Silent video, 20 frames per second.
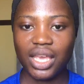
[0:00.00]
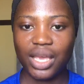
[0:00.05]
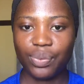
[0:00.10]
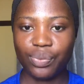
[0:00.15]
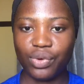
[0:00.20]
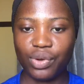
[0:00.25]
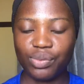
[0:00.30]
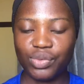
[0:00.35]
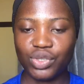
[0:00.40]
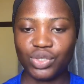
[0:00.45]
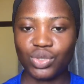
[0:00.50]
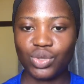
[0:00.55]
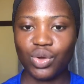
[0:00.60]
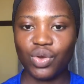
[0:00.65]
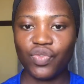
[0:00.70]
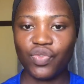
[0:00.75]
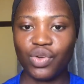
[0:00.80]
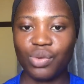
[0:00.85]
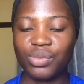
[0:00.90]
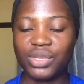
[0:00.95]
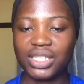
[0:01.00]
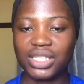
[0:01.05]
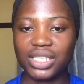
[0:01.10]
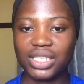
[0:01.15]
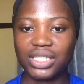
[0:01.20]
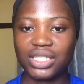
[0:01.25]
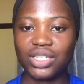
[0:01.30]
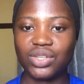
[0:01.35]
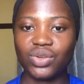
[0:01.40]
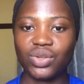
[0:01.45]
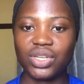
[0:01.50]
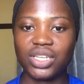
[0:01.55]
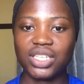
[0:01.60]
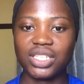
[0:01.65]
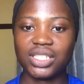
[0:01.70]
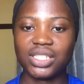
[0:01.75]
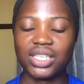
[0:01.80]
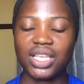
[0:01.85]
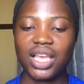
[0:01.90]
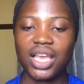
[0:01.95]
a promissor from insisting on
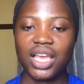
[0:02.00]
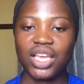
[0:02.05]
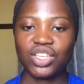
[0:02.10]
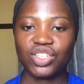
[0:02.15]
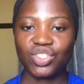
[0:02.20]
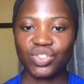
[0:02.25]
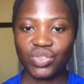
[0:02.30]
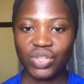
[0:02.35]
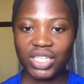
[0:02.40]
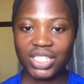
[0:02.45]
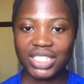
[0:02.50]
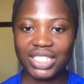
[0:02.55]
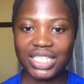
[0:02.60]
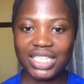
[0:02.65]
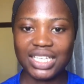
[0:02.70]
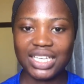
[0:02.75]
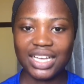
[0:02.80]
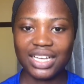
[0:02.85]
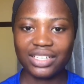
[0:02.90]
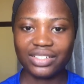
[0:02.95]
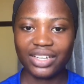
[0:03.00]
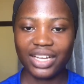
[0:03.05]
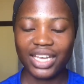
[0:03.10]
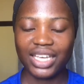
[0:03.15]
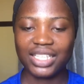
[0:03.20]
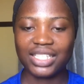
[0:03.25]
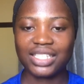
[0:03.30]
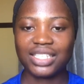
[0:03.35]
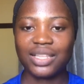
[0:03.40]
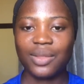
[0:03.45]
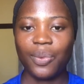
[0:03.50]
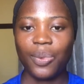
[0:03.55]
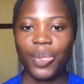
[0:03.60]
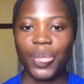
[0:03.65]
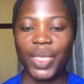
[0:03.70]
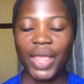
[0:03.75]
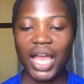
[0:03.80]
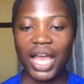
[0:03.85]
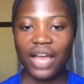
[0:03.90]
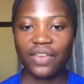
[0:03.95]
his strict legal rights
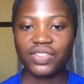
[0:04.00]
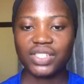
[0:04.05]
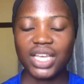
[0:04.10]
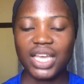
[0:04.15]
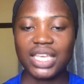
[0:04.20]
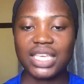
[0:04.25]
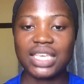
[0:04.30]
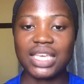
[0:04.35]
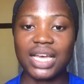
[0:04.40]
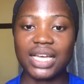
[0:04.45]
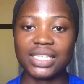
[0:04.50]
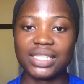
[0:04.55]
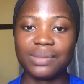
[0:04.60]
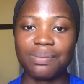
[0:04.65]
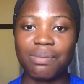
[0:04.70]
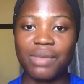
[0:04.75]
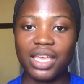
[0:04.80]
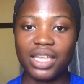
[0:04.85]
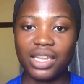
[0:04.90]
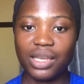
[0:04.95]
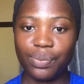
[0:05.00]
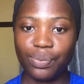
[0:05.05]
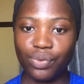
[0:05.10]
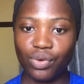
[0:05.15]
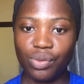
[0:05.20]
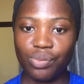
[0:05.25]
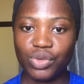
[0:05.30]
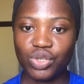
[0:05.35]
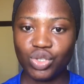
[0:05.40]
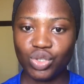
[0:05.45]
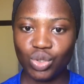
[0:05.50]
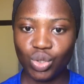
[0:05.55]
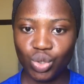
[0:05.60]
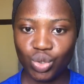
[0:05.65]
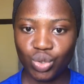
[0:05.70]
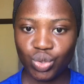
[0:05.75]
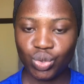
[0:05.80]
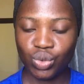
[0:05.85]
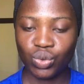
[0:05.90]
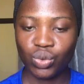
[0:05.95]
after he has made a promise
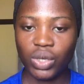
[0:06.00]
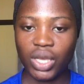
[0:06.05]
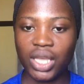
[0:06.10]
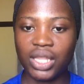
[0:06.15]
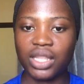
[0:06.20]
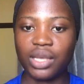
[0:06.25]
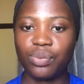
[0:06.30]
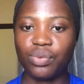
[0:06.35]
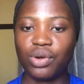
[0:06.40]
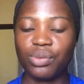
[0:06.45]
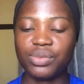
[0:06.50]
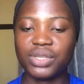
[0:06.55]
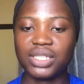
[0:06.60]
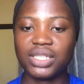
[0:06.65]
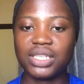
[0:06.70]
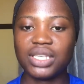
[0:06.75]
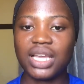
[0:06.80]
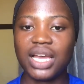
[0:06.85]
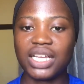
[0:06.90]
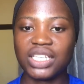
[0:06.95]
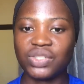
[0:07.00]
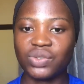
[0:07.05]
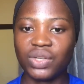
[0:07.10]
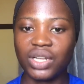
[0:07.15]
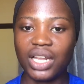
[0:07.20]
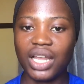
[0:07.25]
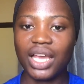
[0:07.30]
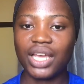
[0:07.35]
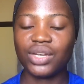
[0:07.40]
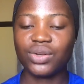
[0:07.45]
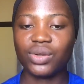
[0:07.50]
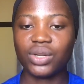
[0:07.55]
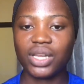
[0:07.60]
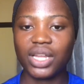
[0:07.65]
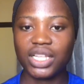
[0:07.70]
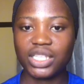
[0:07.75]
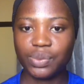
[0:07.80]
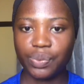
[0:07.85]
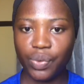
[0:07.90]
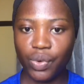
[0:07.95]
not to, and the promisee has relied on
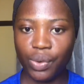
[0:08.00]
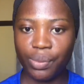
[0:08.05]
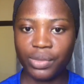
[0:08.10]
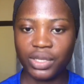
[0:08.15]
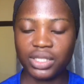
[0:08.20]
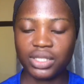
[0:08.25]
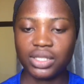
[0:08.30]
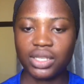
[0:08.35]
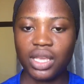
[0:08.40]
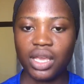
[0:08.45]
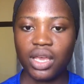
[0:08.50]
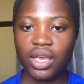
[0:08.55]
that promise